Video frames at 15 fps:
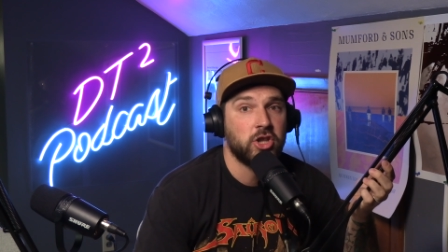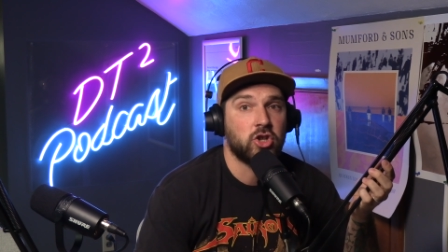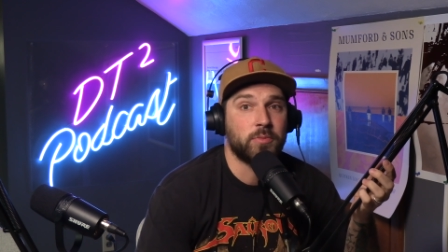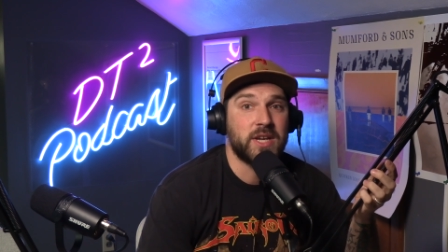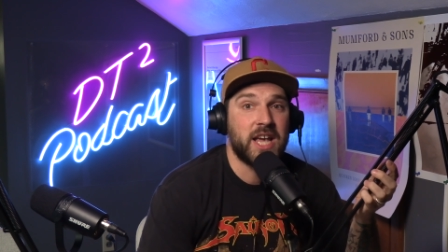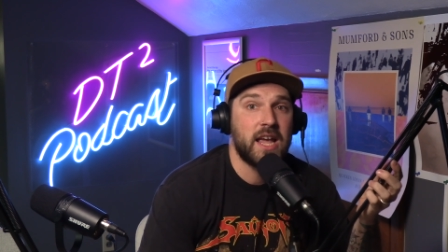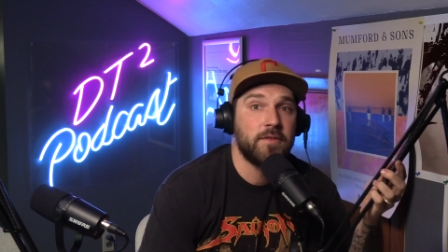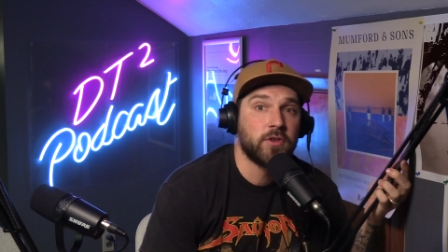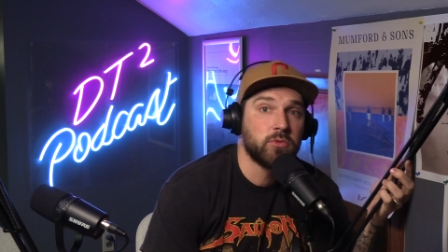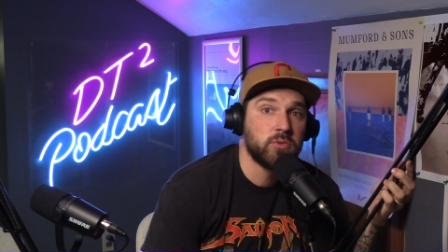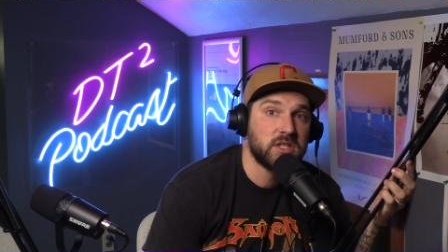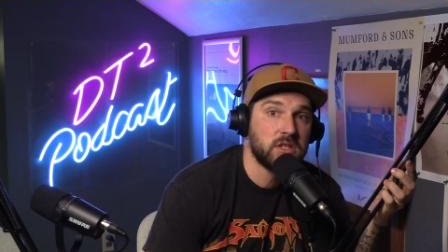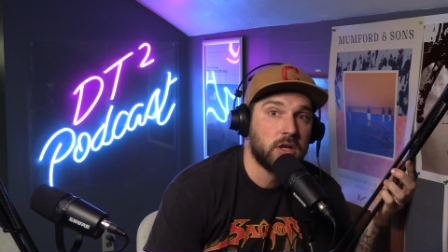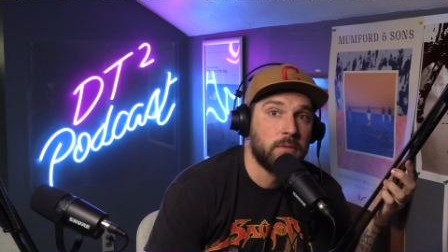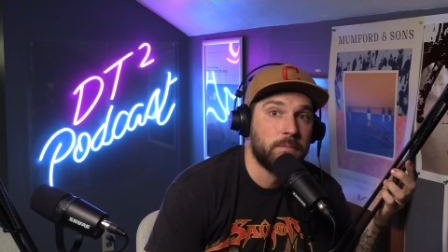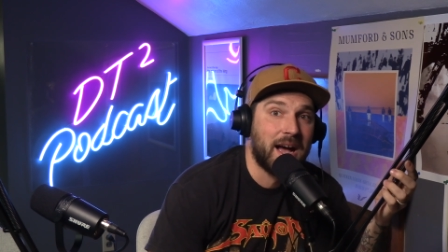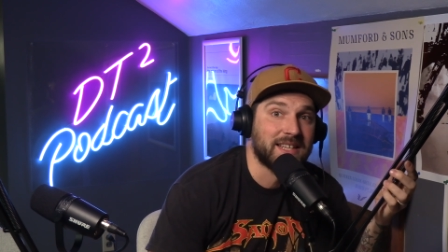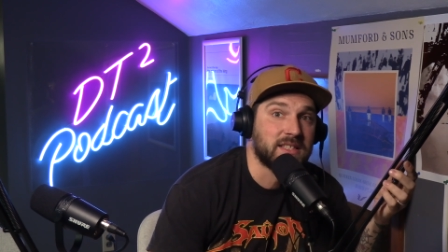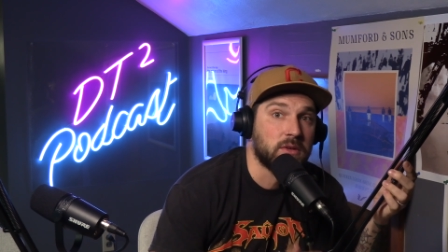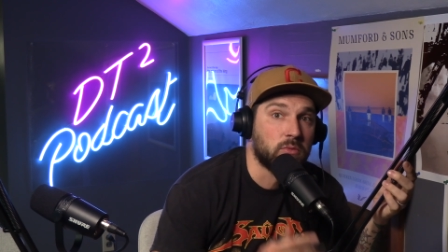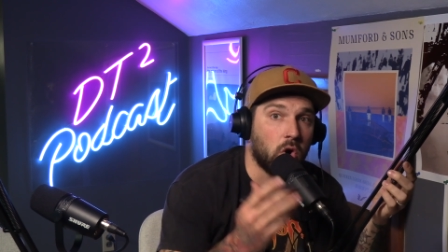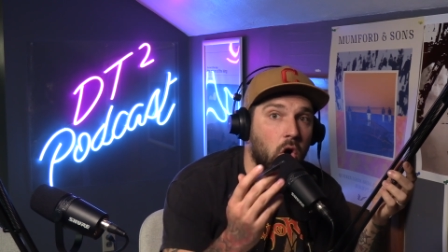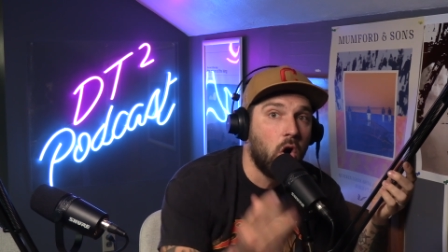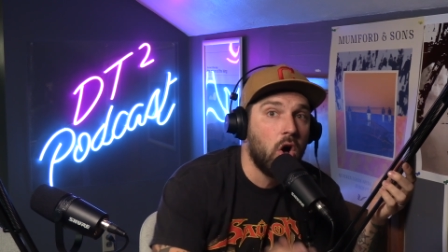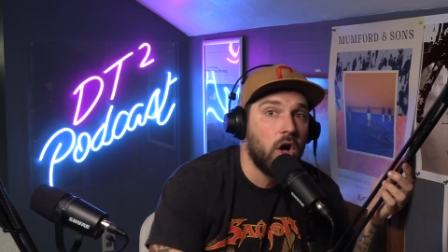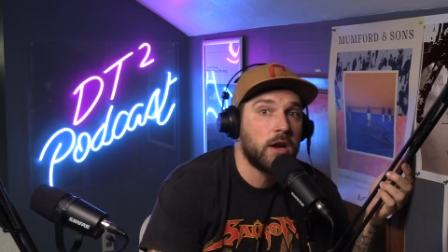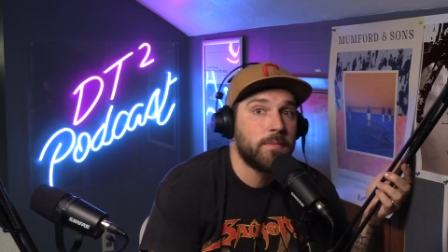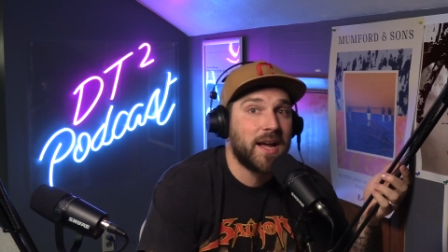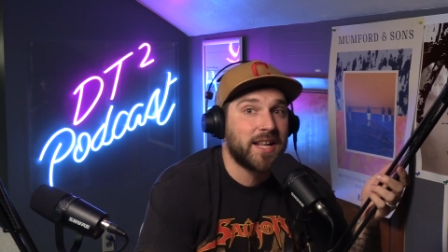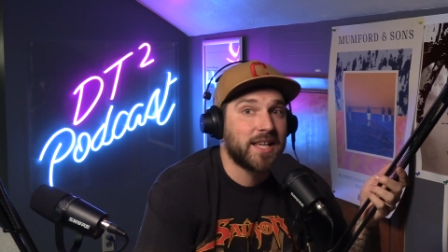Their behavior was still a mess. They were all
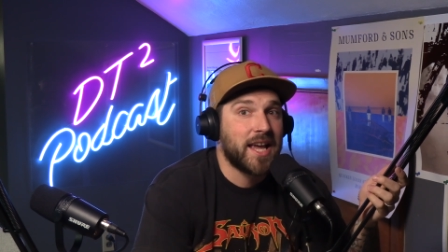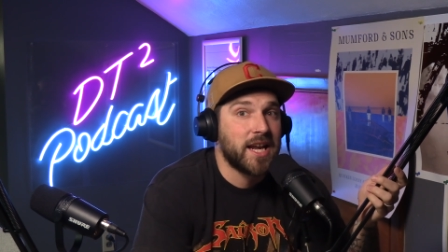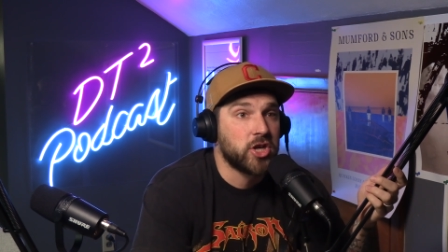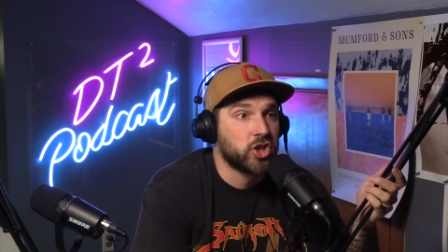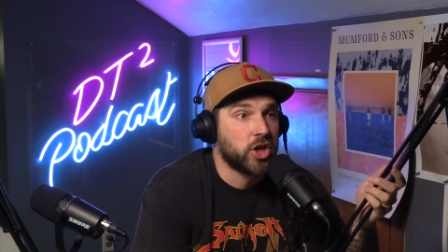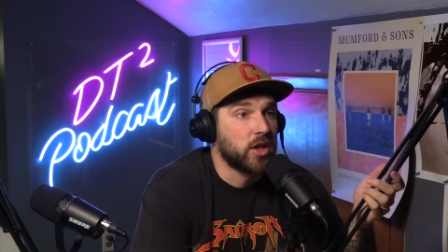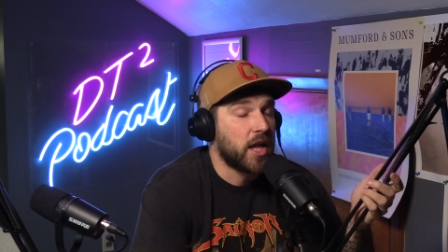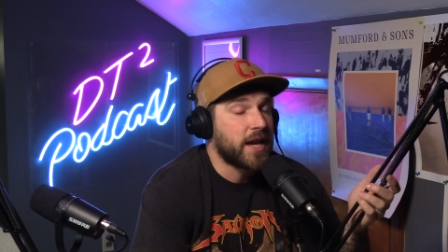on medication.